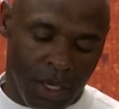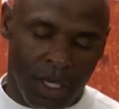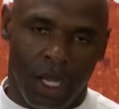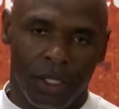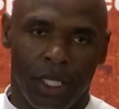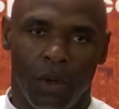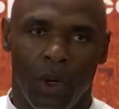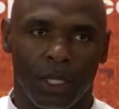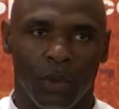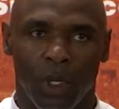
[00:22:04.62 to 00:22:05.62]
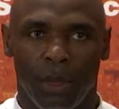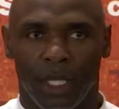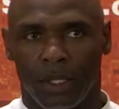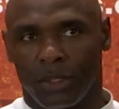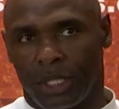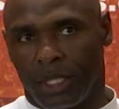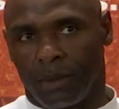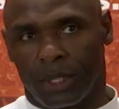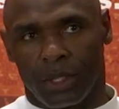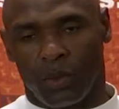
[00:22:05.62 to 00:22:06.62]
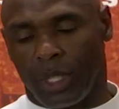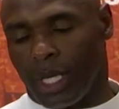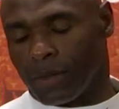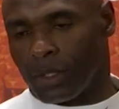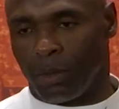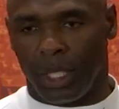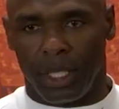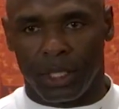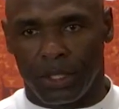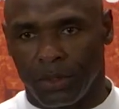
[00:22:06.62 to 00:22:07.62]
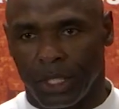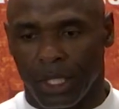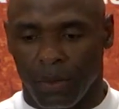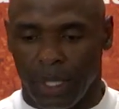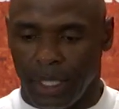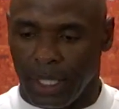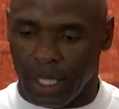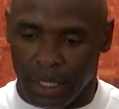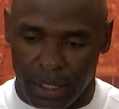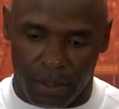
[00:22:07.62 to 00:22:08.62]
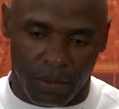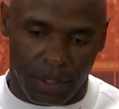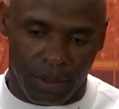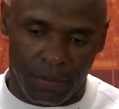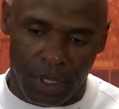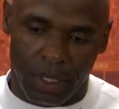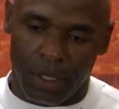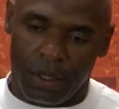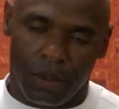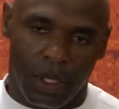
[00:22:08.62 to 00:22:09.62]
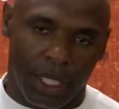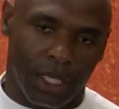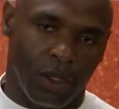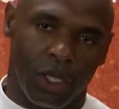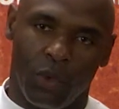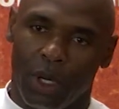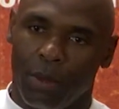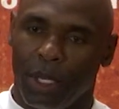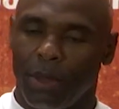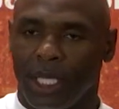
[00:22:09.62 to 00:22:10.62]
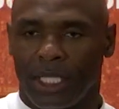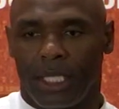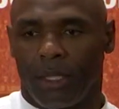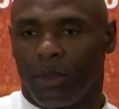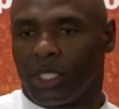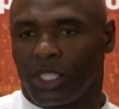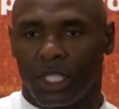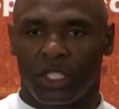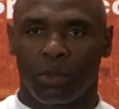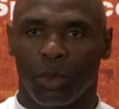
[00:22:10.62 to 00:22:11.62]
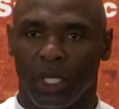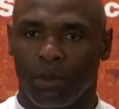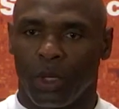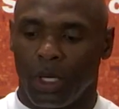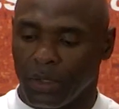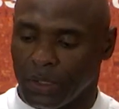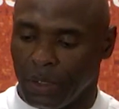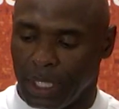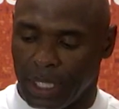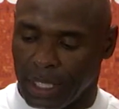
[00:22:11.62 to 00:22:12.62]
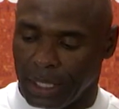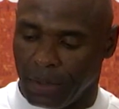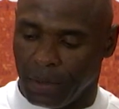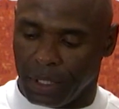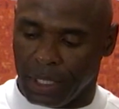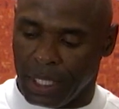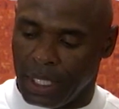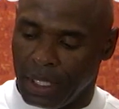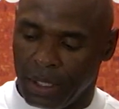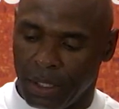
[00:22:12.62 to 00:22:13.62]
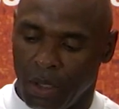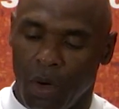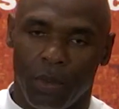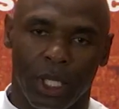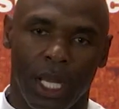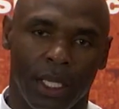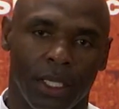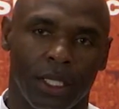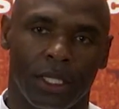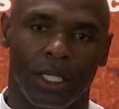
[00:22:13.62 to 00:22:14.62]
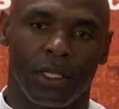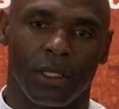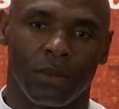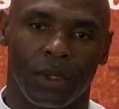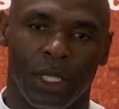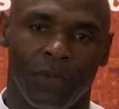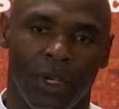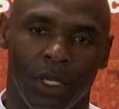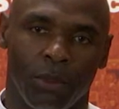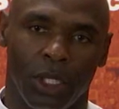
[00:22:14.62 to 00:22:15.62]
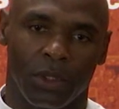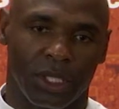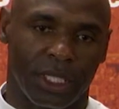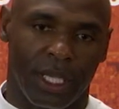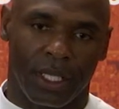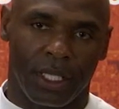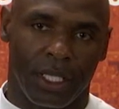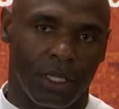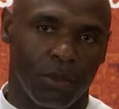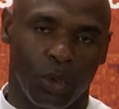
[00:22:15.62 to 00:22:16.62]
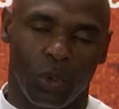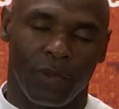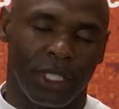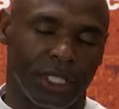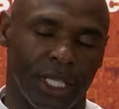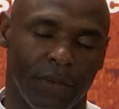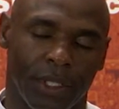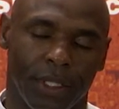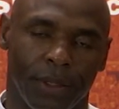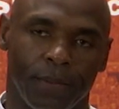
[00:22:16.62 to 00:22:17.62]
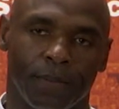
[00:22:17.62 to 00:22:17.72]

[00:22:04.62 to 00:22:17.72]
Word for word: No, you don't worry about those teams because we have so many issues here right now. I can only, you know, I can only worry about my team. It's, it's spring ball, so I, I can only, you know, hope that I can continue to get fundamentals and technique and improve each and every day.